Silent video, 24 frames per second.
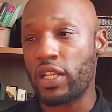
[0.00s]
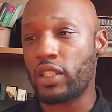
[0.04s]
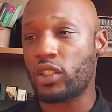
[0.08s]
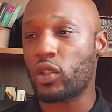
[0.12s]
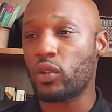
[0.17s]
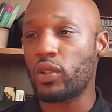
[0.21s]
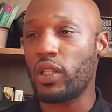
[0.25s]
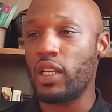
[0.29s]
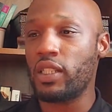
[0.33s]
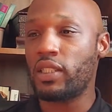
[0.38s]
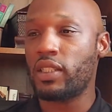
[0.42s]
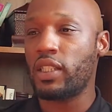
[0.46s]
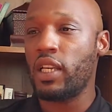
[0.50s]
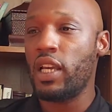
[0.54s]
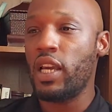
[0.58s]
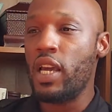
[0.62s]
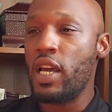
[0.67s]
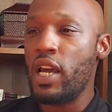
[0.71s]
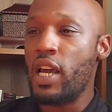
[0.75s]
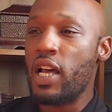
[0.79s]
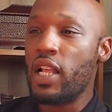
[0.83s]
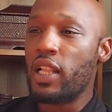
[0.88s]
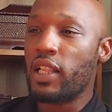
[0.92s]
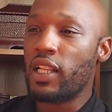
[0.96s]
So let's
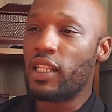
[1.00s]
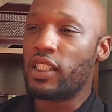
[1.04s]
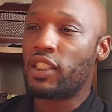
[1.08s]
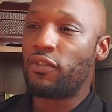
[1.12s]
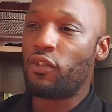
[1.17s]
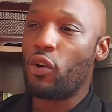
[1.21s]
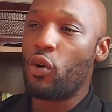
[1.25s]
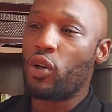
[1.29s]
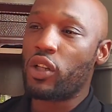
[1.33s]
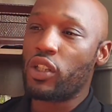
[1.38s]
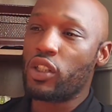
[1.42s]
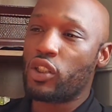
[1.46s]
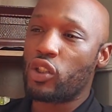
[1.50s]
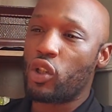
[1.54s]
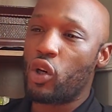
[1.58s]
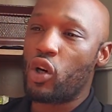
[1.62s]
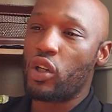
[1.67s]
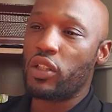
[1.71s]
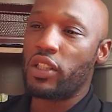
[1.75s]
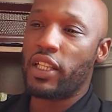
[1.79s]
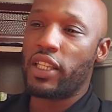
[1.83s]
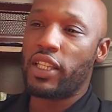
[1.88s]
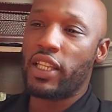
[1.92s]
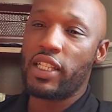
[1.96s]
focus
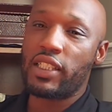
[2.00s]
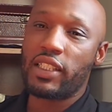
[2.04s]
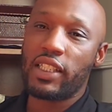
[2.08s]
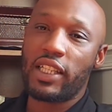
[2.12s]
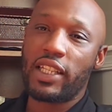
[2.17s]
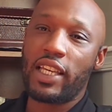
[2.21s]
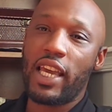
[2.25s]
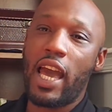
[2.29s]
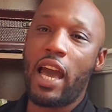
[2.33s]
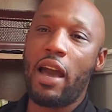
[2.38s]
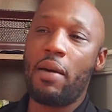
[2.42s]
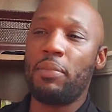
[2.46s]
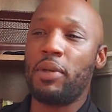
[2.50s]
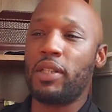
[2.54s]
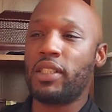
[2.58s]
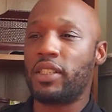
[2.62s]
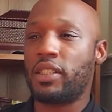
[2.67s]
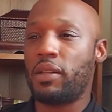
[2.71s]
on the kitchen cabinets,